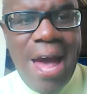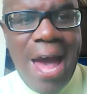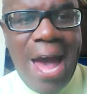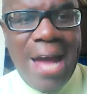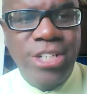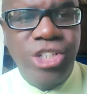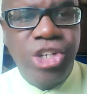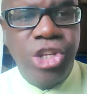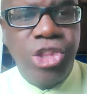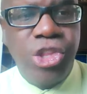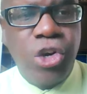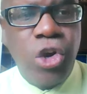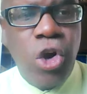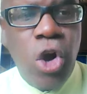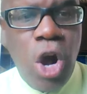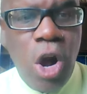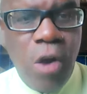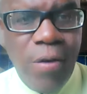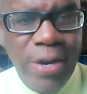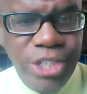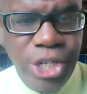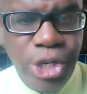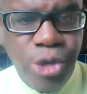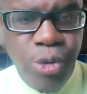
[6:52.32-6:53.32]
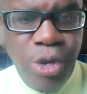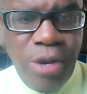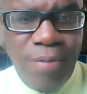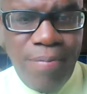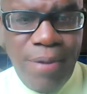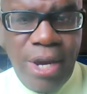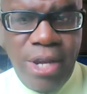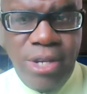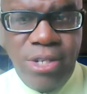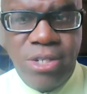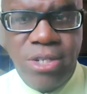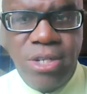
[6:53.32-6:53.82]
and the current
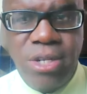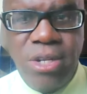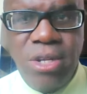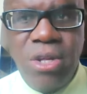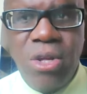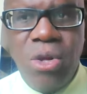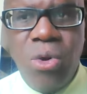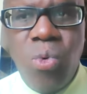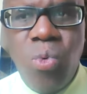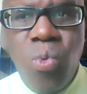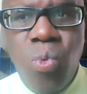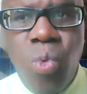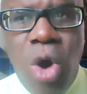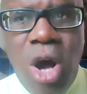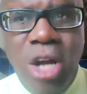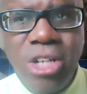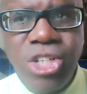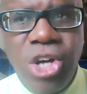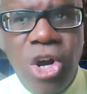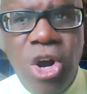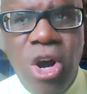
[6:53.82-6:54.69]
agreement, what